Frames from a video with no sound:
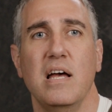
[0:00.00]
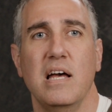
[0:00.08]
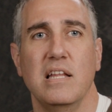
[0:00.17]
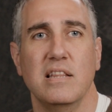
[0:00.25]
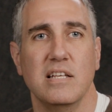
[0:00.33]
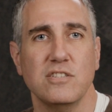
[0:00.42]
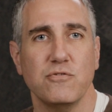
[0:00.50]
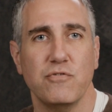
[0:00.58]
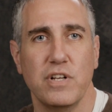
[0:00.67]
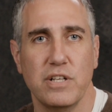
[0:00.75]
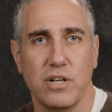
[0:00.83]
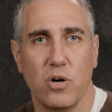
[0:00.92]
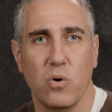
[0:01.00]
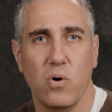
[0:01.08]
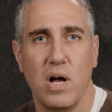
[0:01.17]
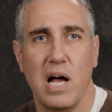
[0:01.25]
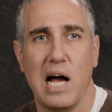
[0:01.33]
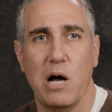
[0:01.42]
In this video,
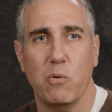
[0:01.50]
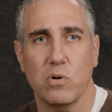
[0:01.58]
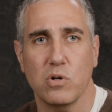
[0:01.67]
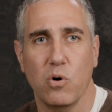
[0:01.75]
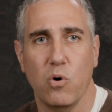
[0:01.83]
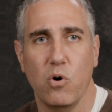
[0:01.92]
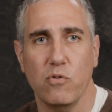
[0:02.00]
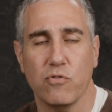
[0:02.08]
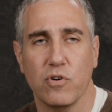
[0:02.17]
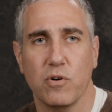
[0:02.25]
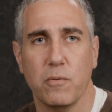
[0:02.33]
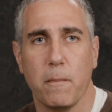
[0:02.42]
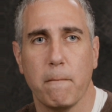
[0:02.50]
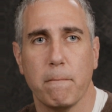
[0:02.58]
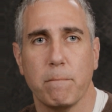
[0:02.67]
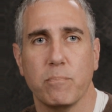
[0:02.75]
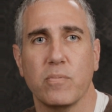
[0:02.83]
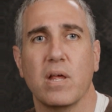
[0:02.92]
I will go over
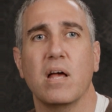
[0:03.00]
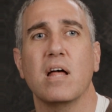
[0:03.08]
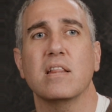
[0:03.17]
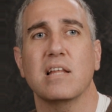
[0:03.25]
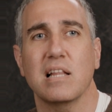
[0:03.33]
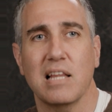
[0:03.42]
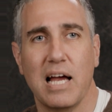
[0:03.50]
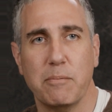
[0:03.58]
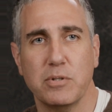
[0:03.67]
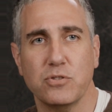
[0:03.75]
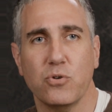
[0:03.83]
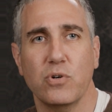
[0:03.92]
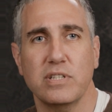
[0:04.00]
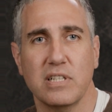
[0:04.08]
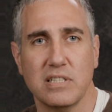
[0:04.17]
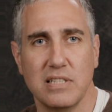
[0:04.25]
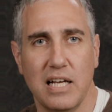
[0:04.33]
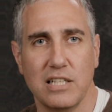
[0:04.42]
the laboratory
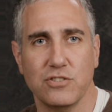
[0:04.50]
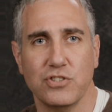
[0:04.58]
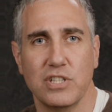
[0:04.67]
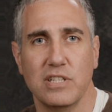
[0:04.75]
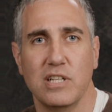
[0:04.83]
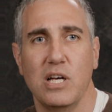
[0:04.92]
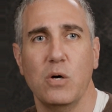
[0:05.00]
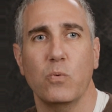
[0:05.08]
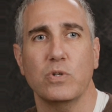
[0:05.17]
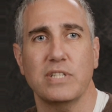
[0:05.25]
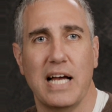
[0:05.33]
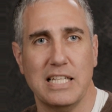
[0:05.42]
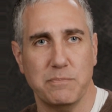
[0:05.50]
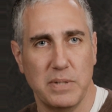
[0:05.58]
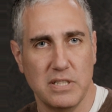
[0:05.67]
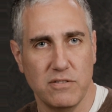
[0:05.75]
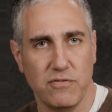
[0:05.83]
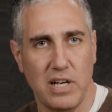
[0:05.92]
technology which has
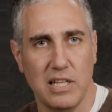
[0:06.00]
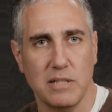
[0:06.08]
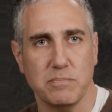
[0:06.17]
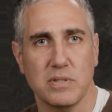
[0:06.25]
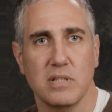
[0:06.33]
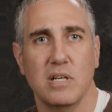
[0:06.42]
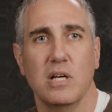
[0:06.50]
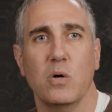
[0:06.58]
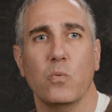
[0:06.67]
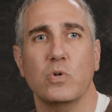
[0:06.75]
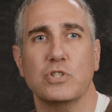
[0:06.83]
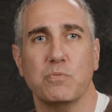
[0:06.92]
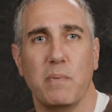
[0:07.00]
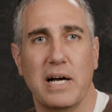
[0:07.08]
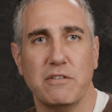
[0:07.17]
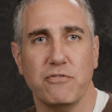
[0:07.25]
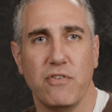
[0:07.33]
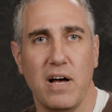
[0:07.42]
been developed which
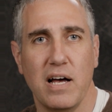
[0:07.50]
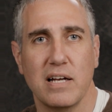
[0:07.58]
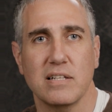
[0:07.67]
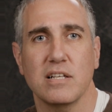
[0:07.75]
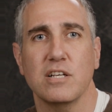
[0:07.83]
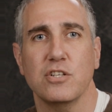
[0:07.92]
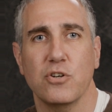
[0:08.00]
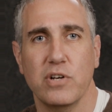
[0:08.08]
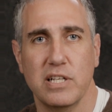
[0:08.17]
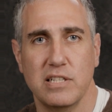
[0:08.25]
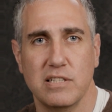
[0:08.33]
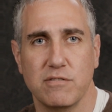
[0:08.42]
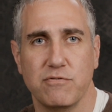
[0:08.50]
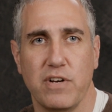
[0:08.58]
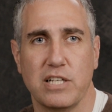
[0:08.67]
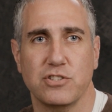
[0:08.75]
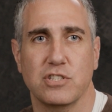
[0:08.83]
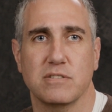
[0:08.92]
might find your hidden
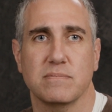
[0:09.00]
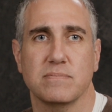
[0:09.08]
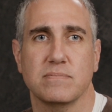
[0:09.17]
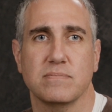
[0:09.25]
infection,